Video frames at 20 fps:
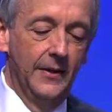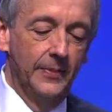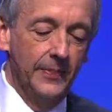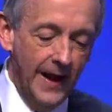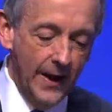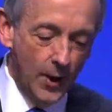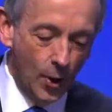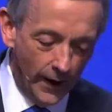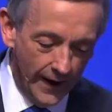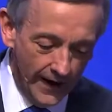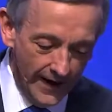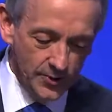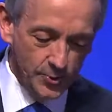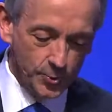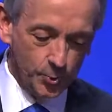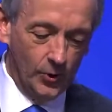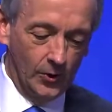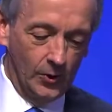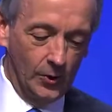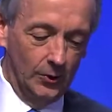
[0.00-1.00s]
they are
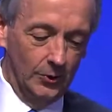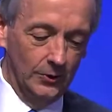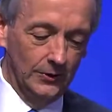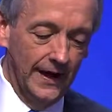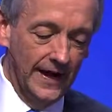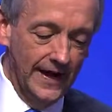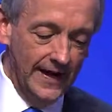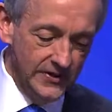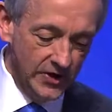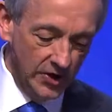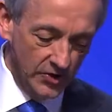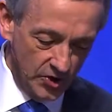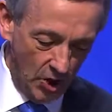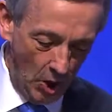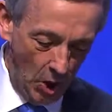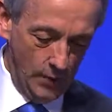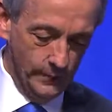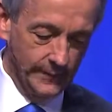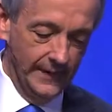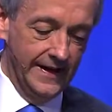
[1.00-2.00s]
integral in
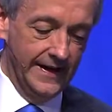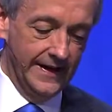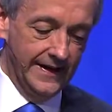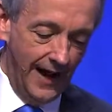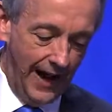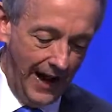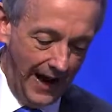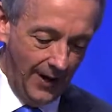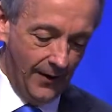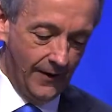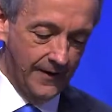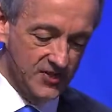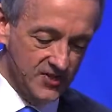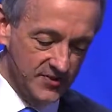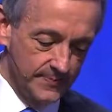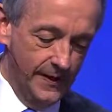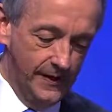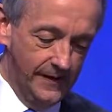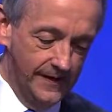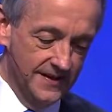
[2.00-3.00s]
determining our
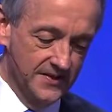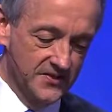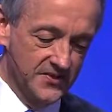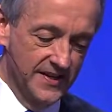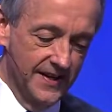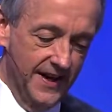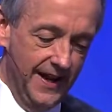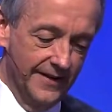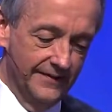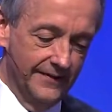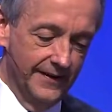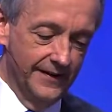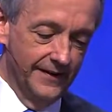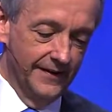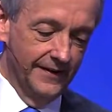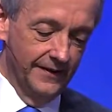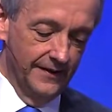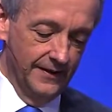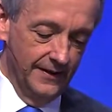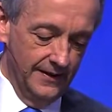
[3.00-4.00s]
experience in
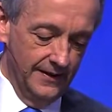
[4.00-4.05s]
heaven.